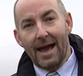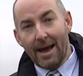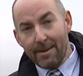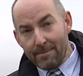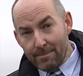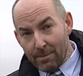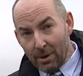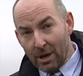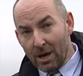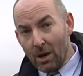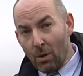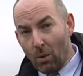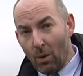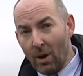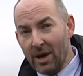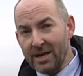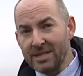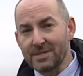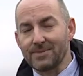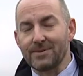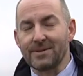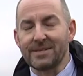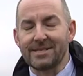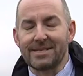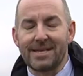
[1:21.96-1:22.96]
and Muller
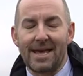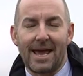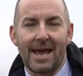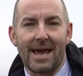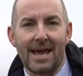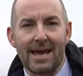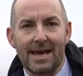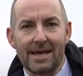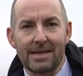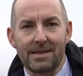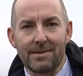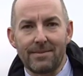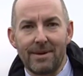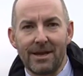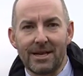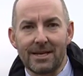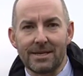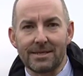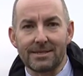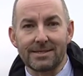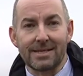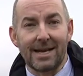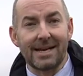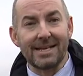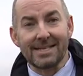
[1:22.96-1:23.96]
Wiseman's here in the
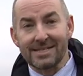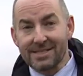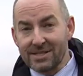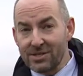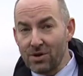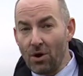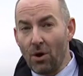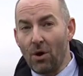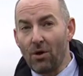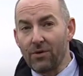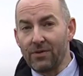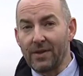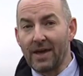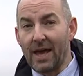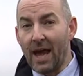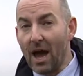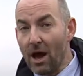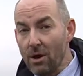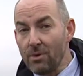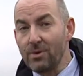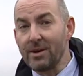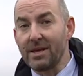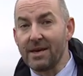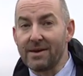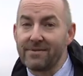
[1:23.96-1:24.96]
Midlands and it's not the
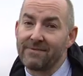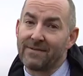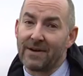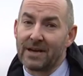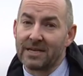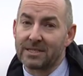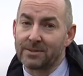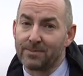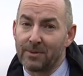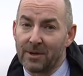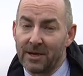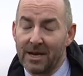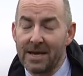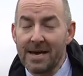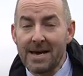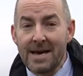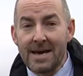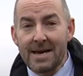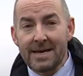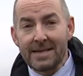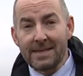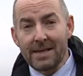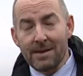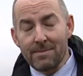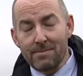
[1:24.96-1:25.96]
only investment
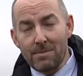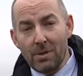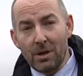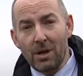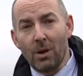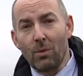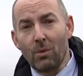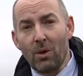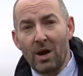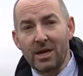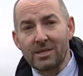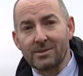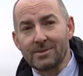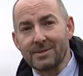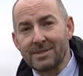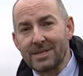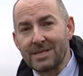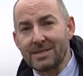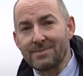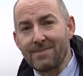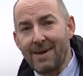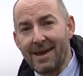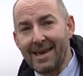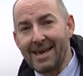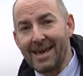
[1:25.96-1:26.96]
that Muller Wiseman's
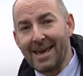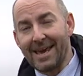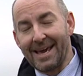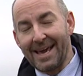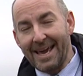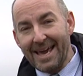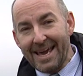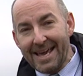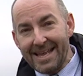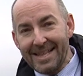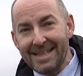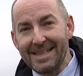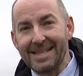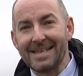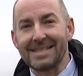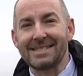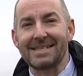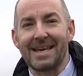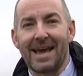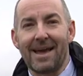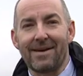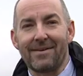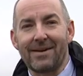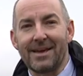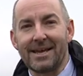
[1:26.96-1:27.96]
is making in the
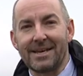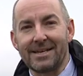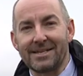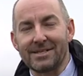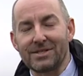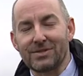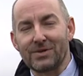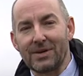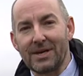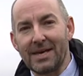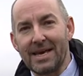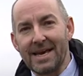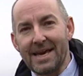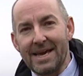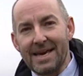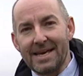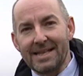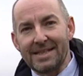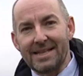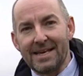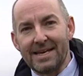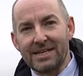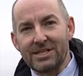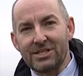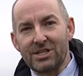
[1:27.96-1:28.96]
dairy industry
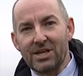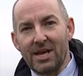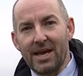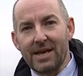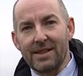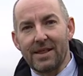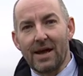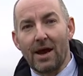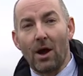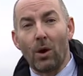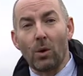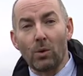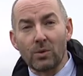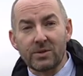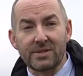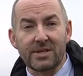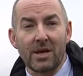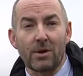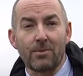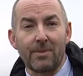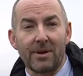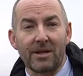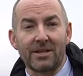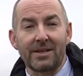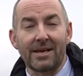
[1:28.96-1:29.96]
this year. They're
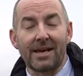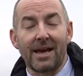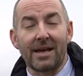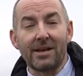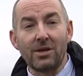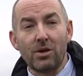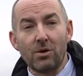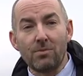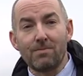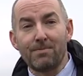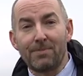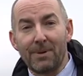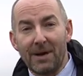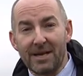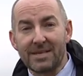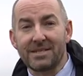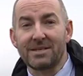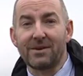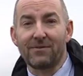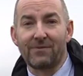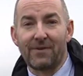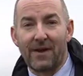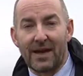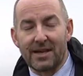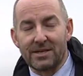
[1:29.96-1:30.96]
also building a new
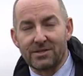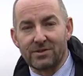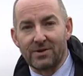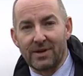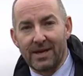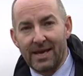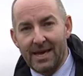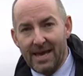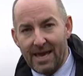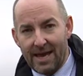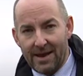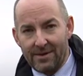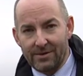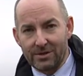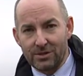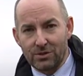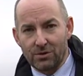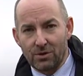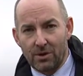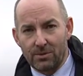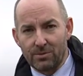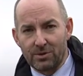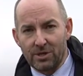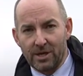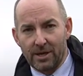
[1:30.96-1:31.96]
butter factory here in
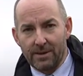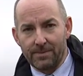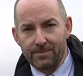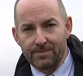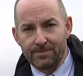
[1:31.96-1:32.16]
Shropshire.